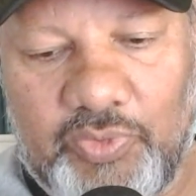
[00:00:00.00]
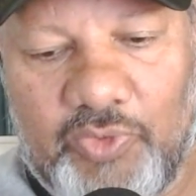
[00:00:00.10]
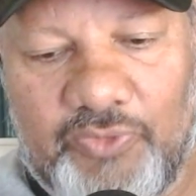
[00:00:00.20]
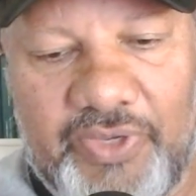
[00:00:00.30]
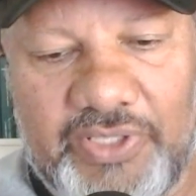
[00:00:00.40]

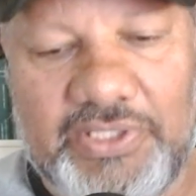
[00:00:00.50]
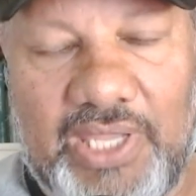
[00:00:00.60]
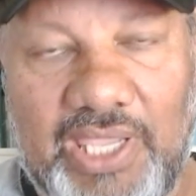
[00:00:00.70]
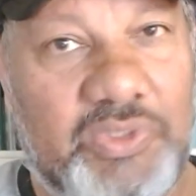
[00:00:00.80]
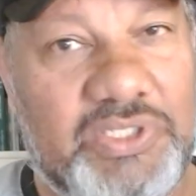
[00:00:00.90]
first
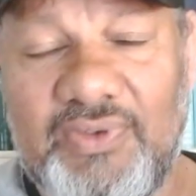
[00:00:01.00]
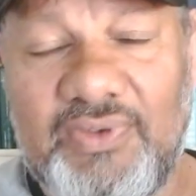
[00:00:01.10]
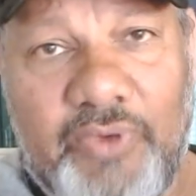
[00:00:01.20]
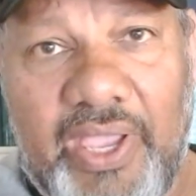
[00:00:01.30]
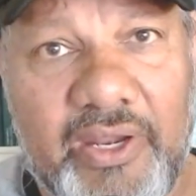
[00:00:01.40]
language. Even
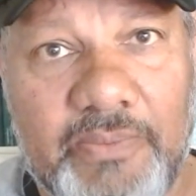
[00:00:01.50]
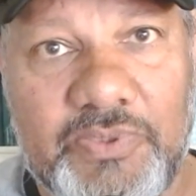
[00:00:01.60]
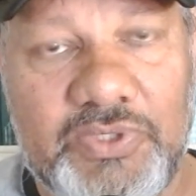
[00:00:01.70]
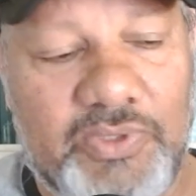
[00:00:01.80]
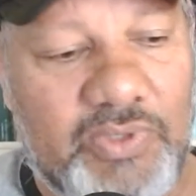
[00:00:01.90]
for
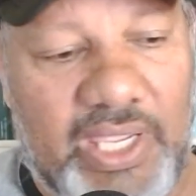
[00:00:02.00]
Arabs, you know,